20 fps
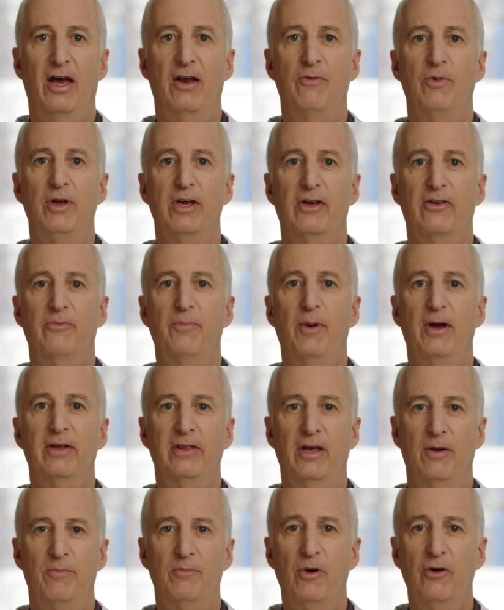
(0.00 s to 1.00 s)
and we
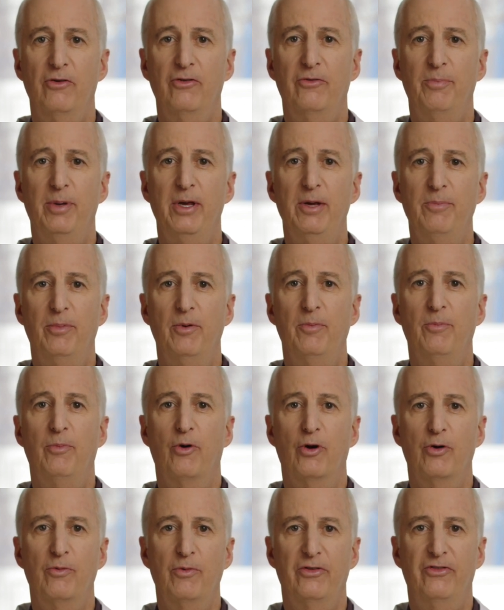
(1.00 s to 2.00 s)
expect that most people
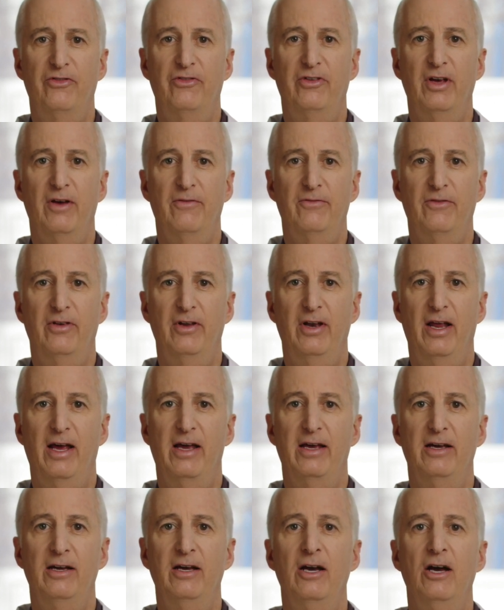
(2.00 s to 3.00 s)
born with CF
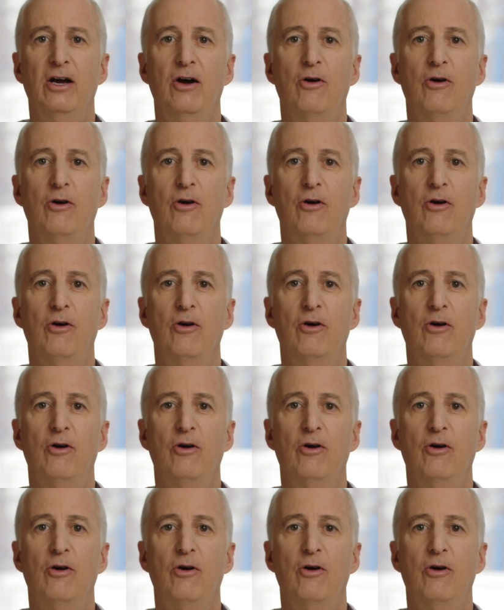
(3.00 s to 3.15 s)
today